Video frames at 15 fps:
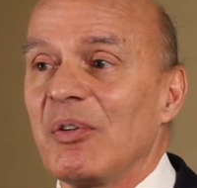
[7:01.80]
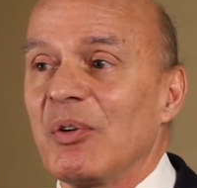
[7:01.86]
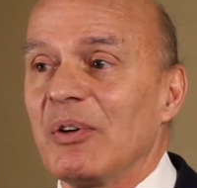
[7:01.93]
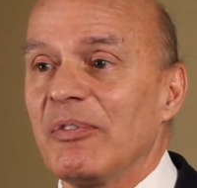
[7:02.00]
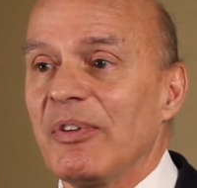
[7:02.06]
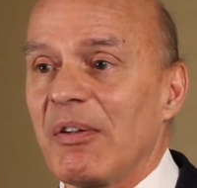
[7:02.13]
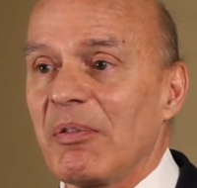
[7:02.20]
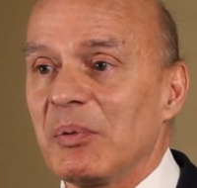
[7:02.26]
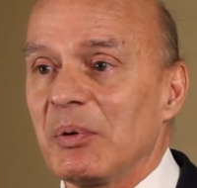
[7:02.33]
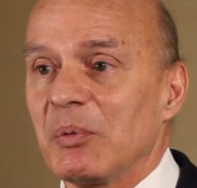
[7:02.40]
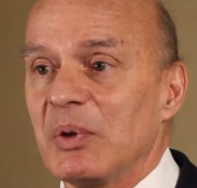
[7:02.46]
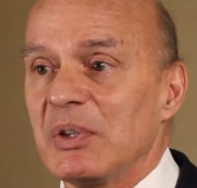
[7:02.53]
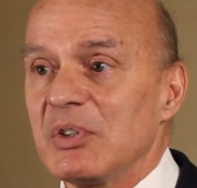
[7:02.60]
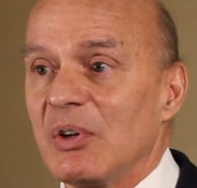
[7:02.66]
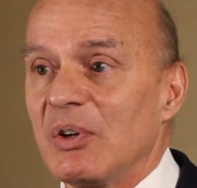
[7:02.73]
your investment
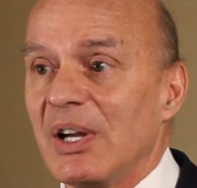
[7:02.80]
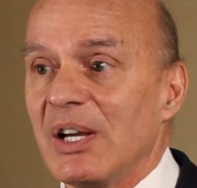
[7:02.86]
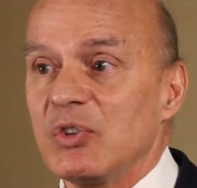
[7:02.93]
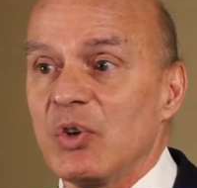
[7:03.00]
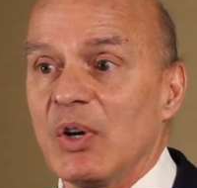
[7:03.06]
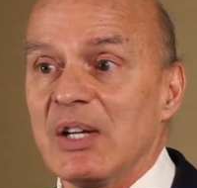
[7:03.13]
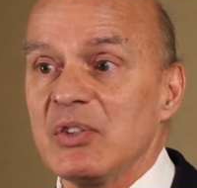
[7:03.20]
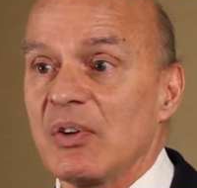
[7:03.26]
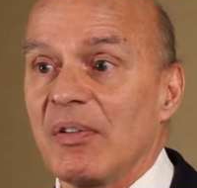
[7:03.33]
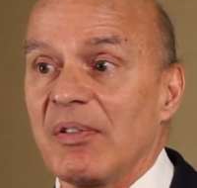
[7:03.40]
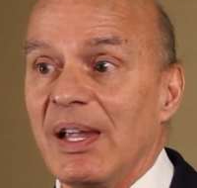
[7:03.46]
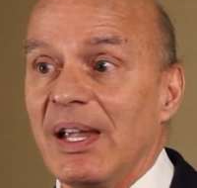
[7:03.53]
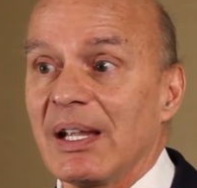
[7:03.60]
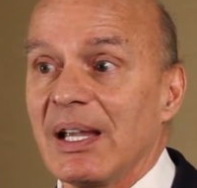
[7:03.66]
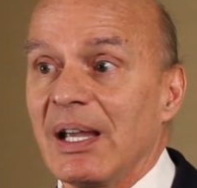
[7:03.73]
return on your
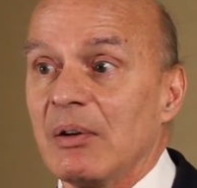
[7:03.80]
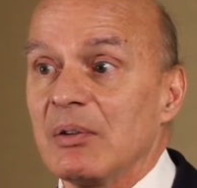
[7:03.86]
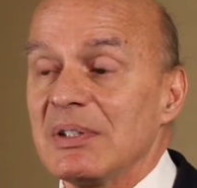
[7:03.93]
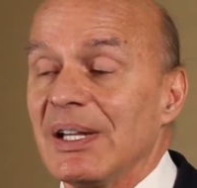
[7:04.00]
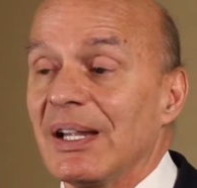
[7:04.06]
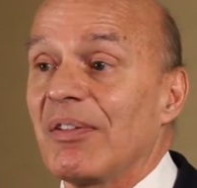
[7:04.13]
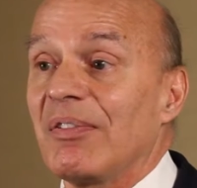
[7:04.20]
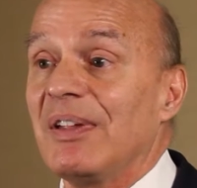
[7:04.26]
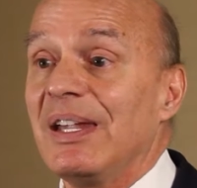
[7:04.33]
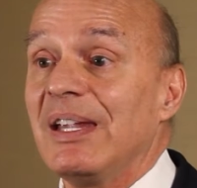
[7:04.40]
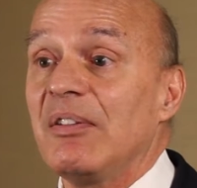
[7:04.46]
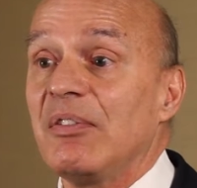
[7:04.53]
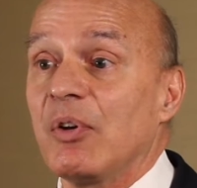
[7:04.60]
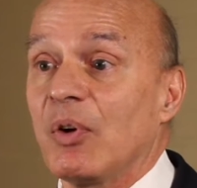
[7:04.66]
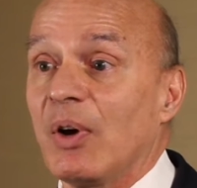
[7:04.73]
HSA account
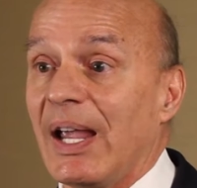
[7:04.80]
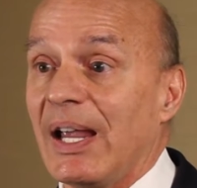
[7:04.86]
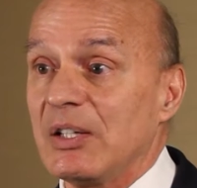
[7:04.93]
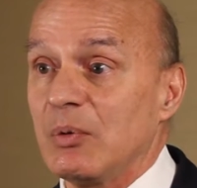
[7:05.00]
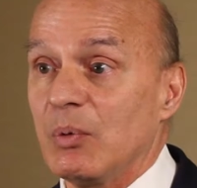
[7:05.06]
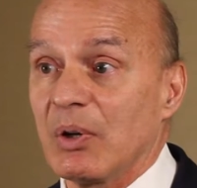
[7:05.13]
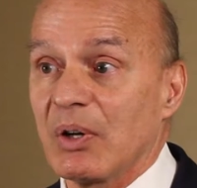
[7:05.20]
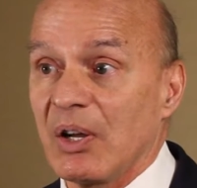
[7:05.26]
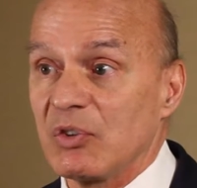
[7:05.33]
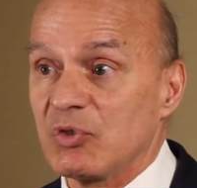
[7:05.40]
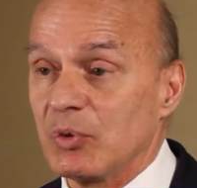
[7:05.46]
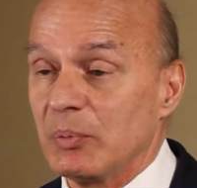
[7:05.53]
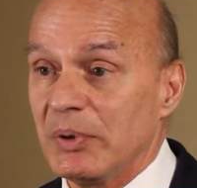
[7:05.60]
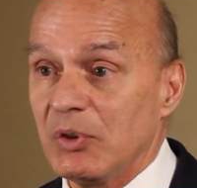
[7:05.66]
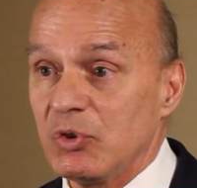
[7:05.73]
exceeds your annual
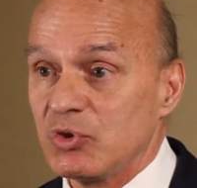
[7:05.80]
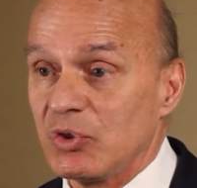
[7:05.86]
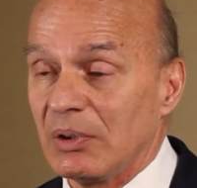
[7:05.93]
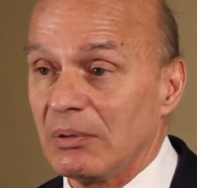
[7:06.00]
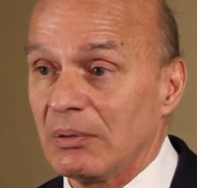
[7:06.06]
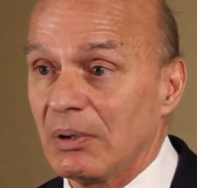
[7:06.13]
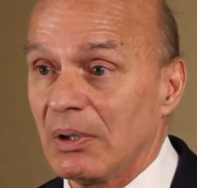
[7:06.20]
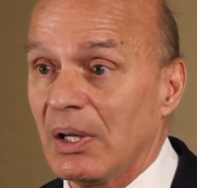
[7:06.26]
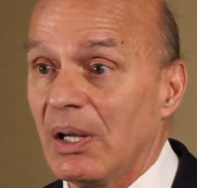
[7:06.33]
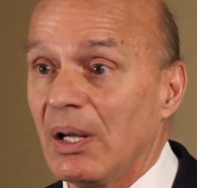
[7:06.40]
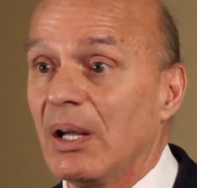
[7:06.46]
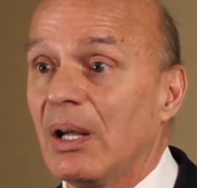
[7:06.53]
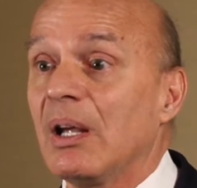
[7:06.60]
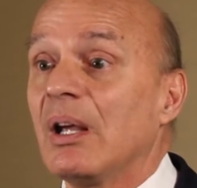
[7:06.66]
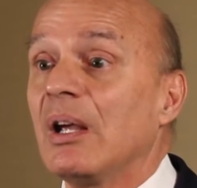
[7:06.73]
contribution,
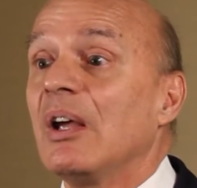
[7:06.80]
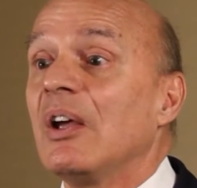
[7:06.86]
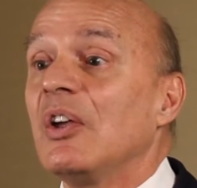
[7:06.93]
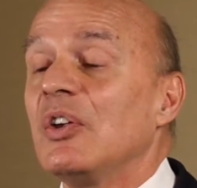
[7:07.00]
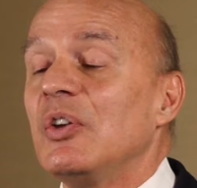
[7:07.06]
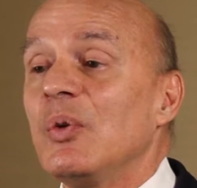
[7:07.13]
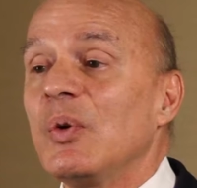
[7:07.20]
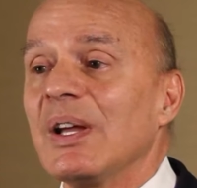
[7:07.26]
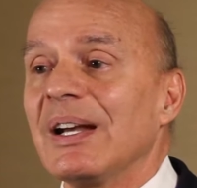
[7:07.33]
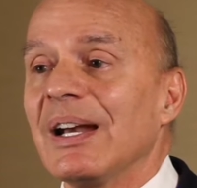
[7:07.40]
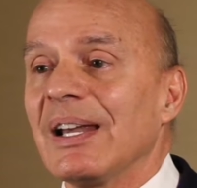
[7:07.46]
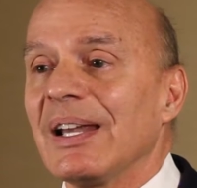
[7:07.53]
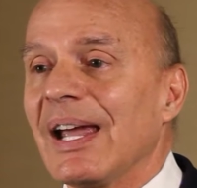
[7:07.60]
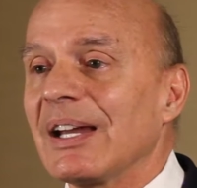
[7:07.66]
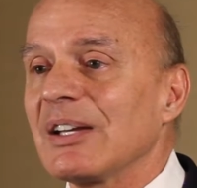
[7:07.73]
you can
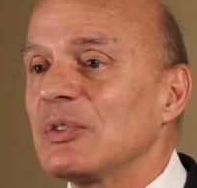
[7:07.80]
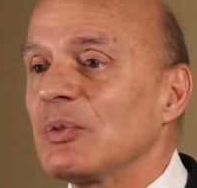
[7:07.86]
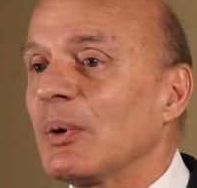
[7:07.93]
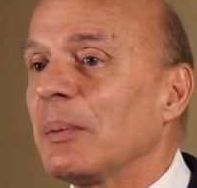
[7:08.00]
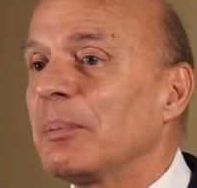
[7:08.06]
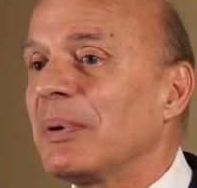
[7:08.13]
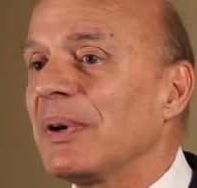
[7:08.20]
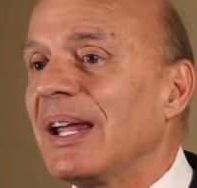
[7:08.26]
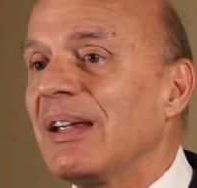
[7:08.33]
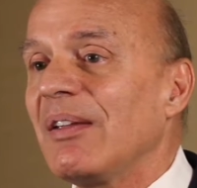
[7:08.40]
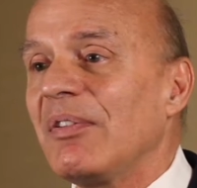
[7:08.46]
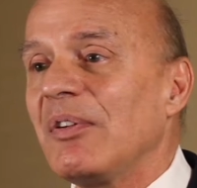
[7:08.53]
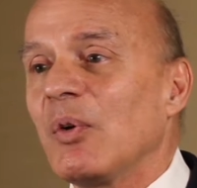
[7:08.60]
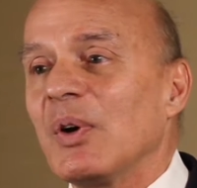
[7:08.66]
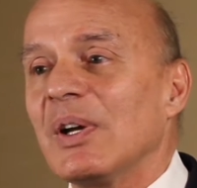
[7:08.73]
elect to
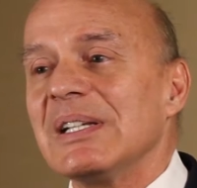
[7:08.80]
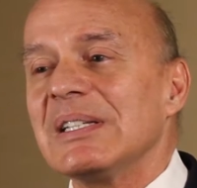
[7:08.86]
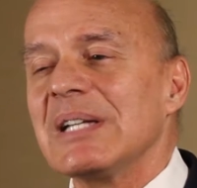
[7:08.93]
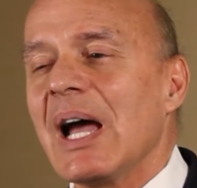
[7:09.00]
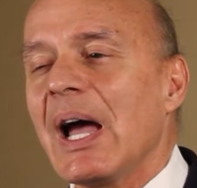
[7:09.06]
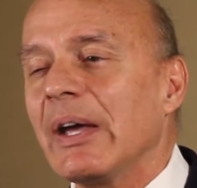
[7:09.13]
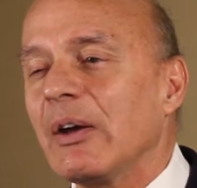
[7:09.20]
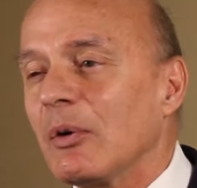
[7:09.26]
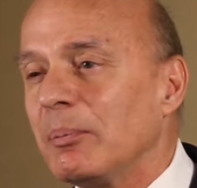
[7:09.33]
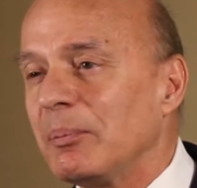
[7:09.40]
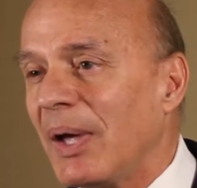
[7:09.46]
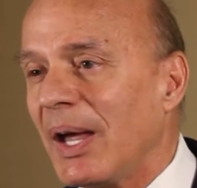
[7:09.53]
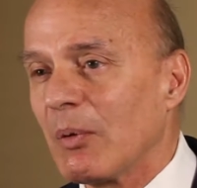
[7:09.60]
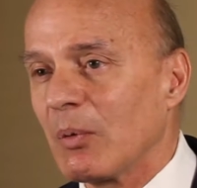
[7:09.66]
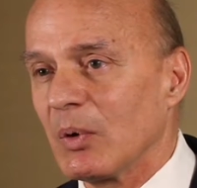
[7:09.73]
replace your entire
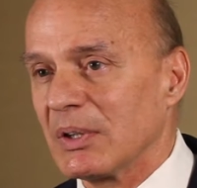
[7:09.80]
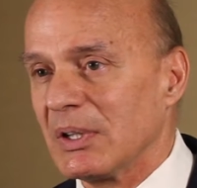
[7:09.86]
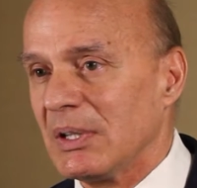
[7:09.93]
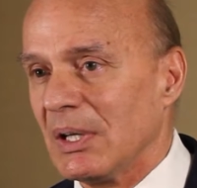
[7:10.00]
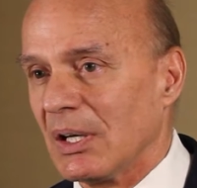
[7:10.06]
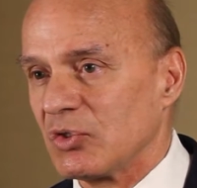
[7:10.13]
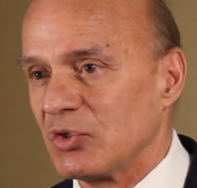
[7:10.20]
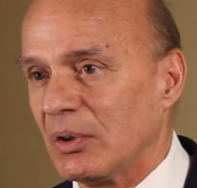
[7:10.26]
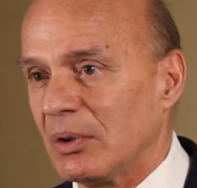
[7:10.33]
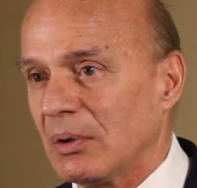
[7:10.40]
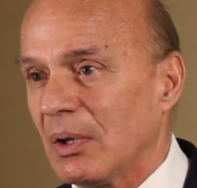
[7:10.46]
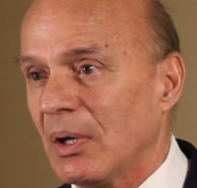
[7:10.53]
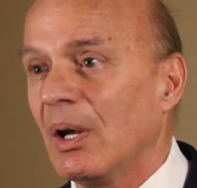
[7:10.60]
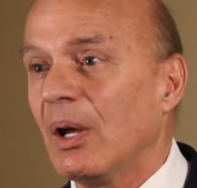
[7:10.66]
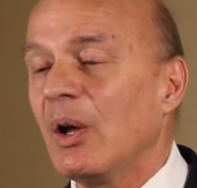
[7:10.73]
payroll deduction
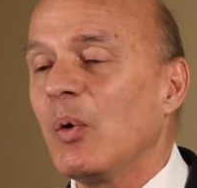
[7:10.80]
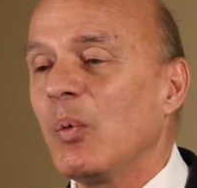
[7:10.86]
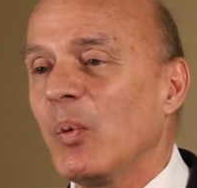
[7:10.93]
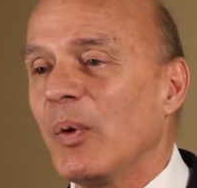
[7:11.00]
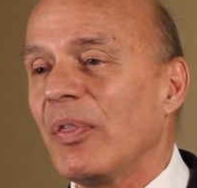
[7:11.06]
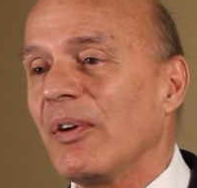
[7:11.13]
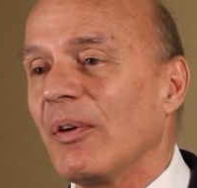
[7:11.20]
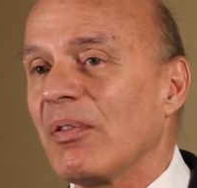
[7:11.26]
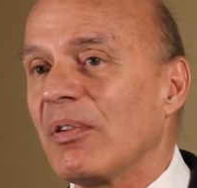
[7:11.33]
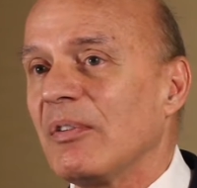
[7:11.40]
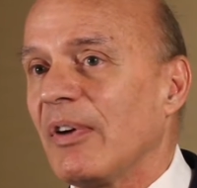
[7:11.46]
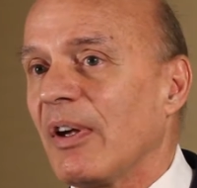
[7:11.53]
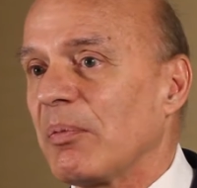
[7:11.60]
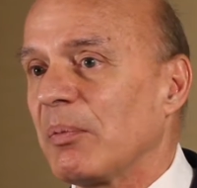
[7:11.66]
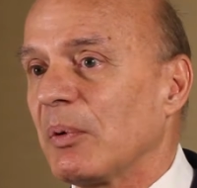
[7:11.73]
with those
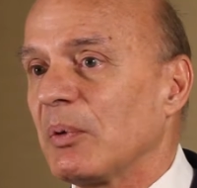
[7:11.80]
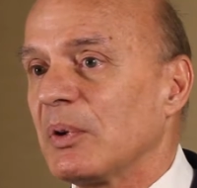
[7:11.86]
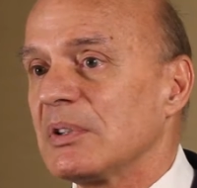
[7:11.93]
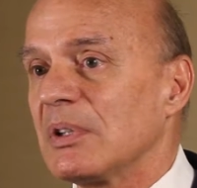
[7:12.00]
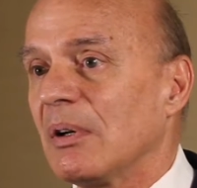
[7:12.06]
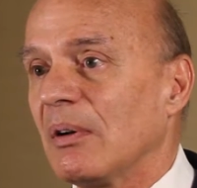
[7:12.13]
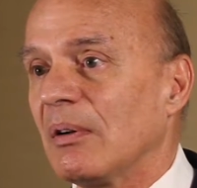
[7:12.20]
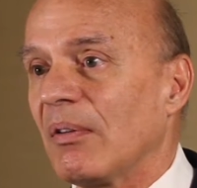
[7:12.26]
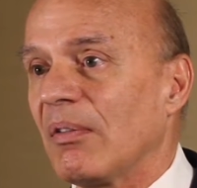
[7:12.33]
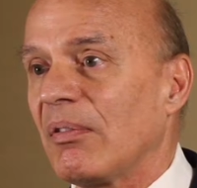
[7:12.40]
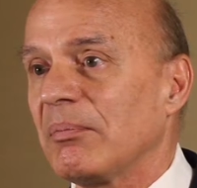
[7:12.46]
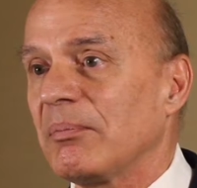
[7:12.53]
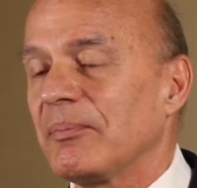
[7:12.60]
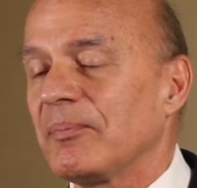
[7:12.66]
investment returns.